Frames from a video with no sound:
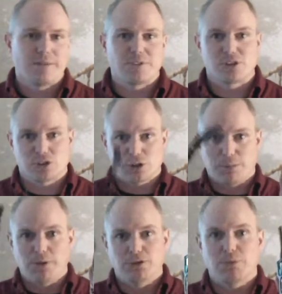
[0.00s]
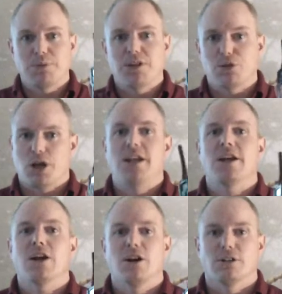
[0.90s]
This is supposed to be a
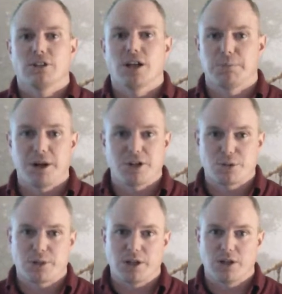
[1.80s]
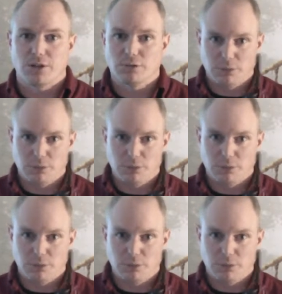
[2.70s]
training collar, not a punishment collar.